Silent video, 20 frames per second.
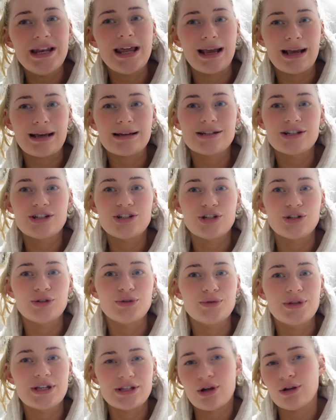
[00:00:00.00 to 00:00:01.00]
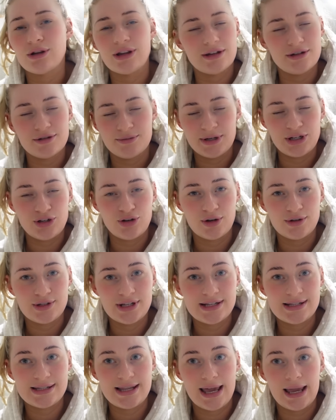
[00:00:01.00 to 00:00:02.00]
linked to this whole
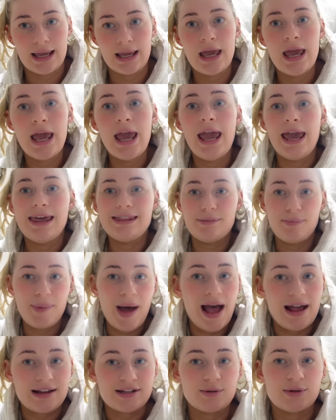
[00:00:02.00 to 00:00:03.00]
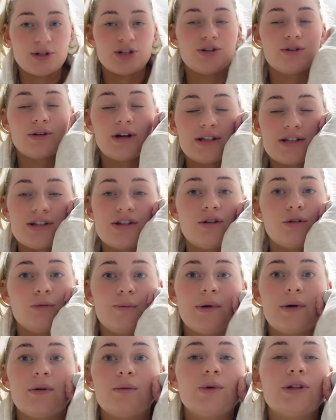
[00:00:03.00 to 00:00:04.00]
endometriosis thing in the past, which you guys
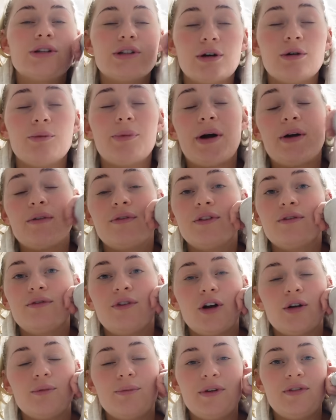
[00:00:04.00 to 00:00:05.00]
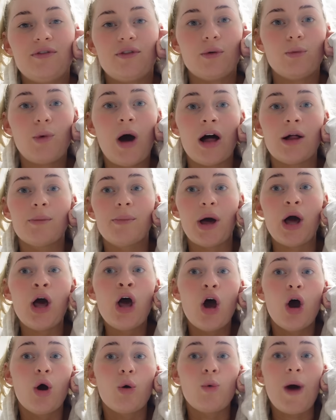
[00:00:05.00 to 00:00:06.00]
will know about if you followed me for a while, but
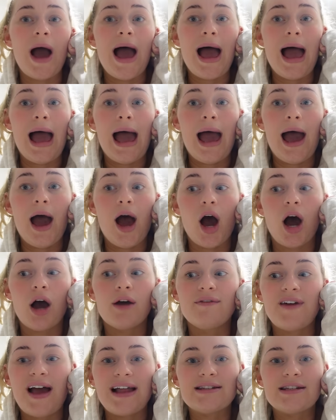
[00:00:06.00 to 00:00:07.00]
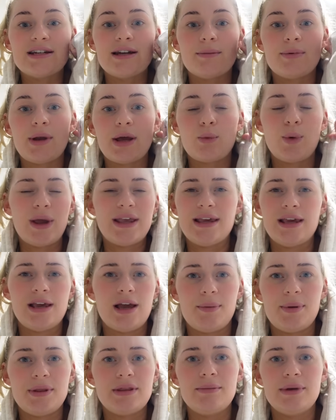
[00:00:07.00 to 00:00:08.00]
where I've ended up like waking
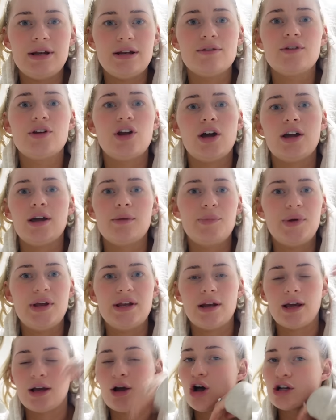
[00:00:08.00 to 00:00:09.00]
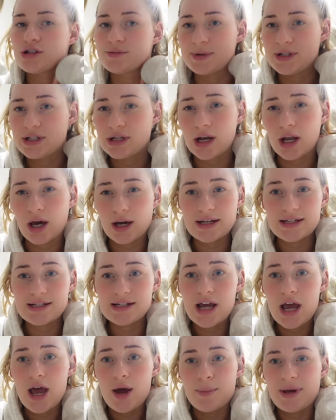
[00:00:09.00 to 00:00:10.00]
up in the middle of the night and being like
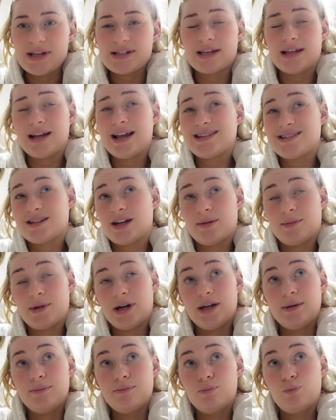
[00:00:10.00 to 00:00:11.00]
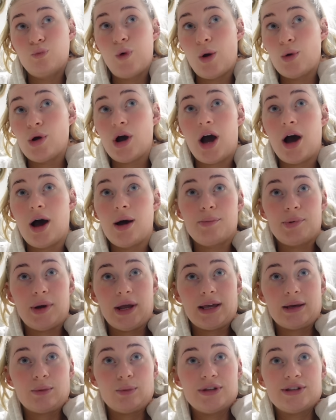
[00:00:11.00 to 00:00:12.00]
hospitalized. Basically last time I woke up
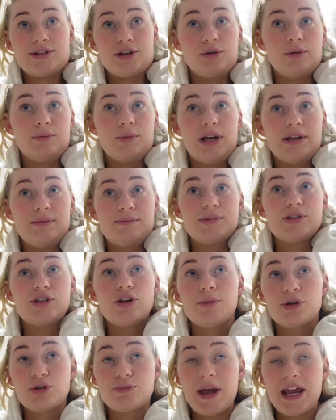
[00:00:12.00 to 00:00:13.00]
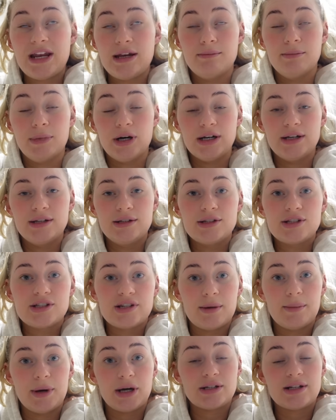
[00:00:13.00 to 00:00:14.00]
like with so much pain in my
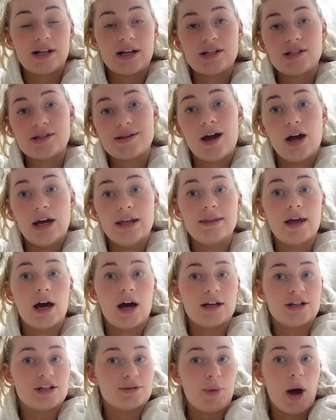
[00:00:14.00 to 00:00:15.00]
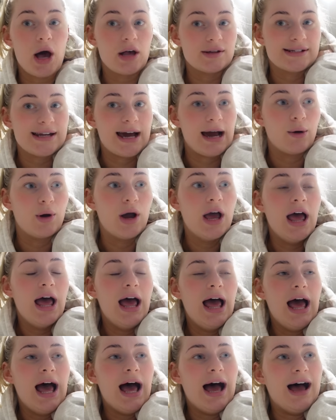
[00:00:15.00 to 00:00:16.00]
stomach/side that I just passed out.
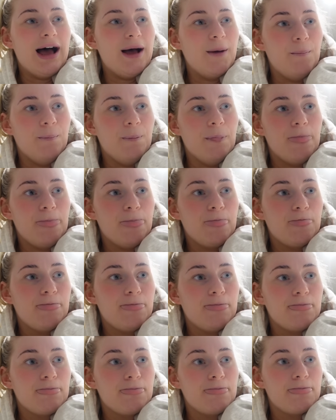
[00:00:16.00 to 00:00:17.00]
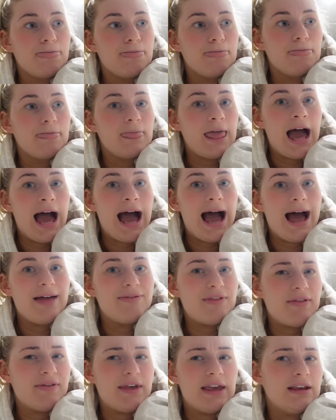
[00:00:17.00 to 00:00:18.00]
And
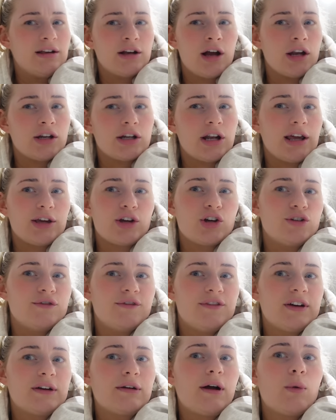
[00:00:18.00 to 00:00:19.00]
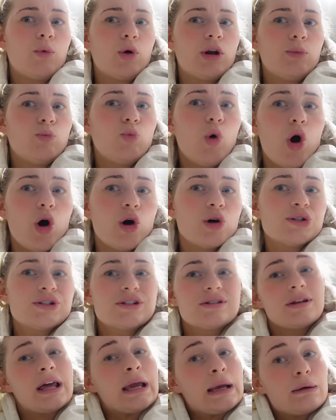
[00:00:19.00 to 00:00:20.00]
then they kind of like couldn't figure out what it
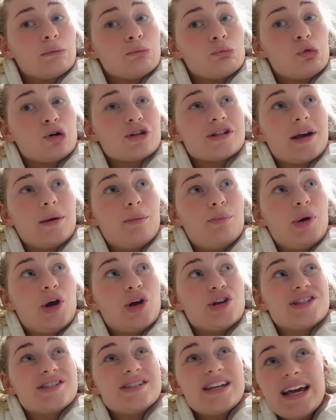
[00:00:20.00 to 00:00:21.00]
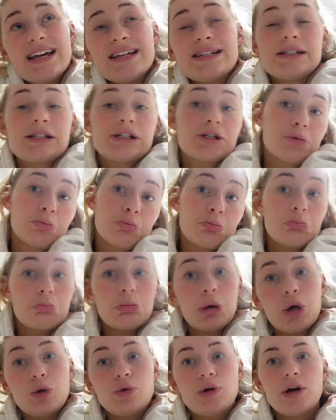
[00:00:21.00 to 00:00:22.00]
was. Like, was it a burst cyst?
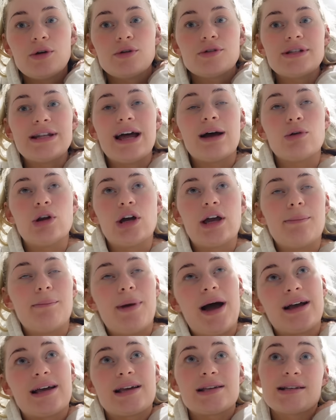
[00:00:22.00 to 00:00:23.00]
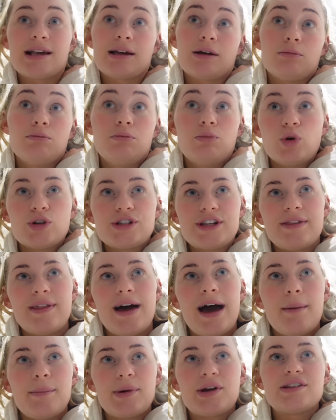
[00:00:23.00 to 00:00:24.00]
Who knows? Now looking back, it's like, was it
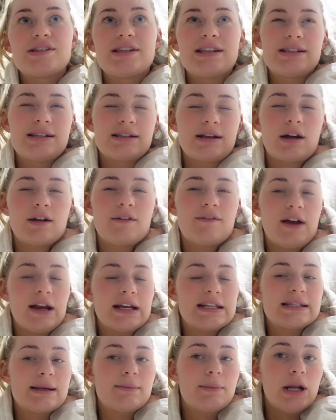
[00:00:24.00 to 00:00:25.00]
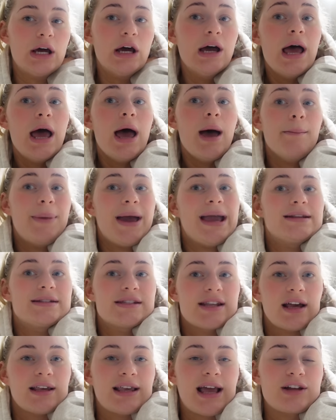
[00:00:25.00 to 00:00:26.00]
that? Because this is kind of very similar
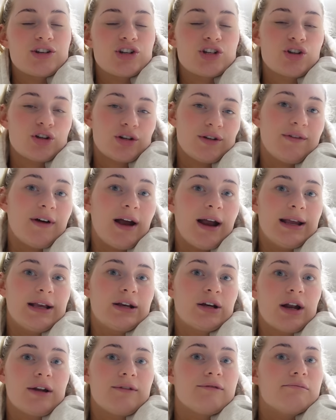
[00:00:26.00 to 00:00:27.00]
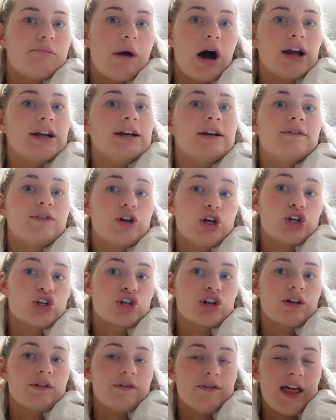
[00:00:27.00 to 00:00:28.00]
pains that I get just on a very kind of minor
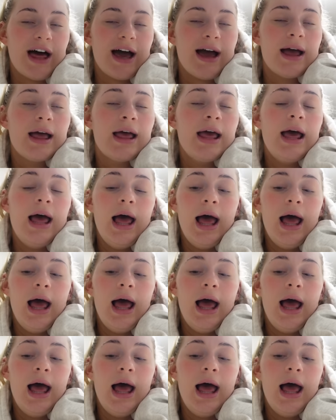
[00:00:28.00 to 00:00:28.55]
version of that.